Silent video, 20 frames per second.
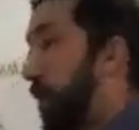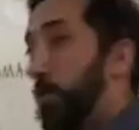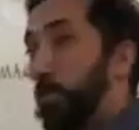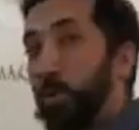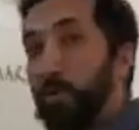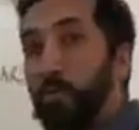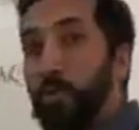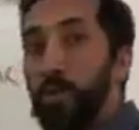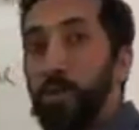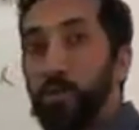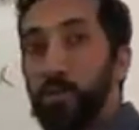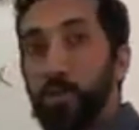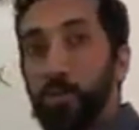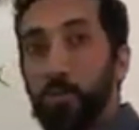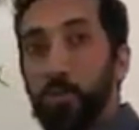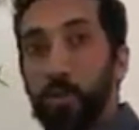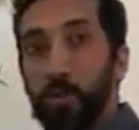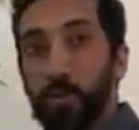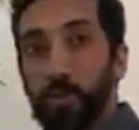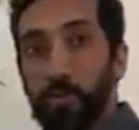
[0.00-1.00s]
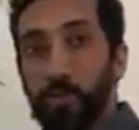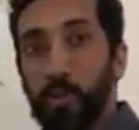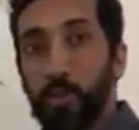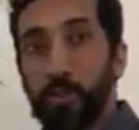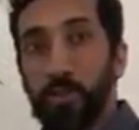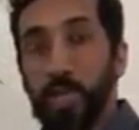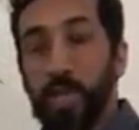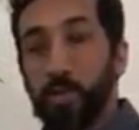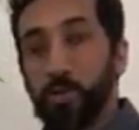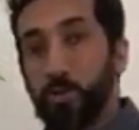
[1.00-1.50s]
morphology works. So
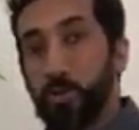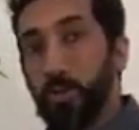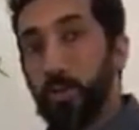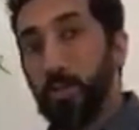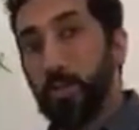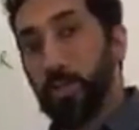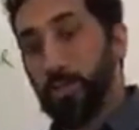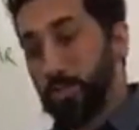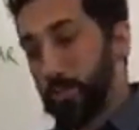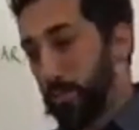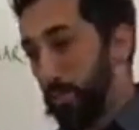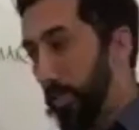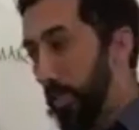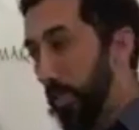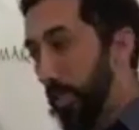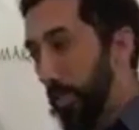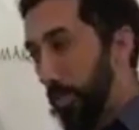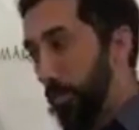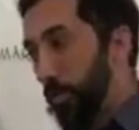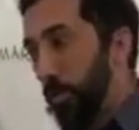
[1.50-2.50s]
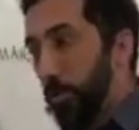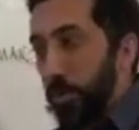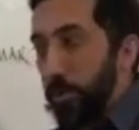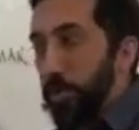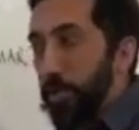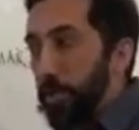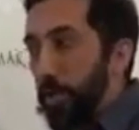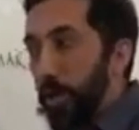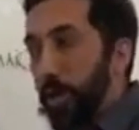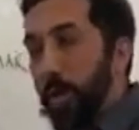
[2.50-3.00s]
it's actually you're
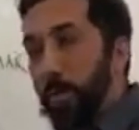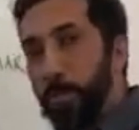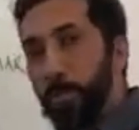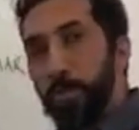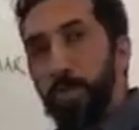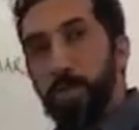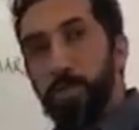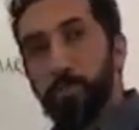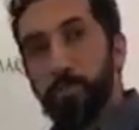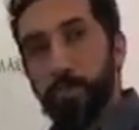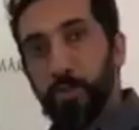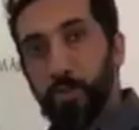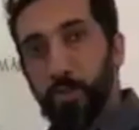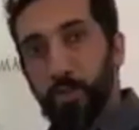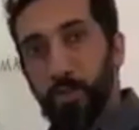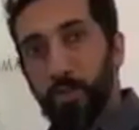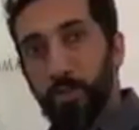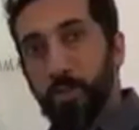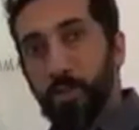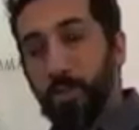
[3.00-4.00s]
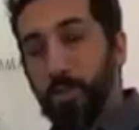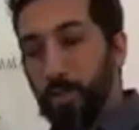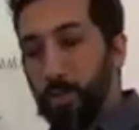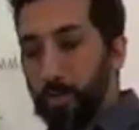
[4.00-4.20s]
learning to operate a machine,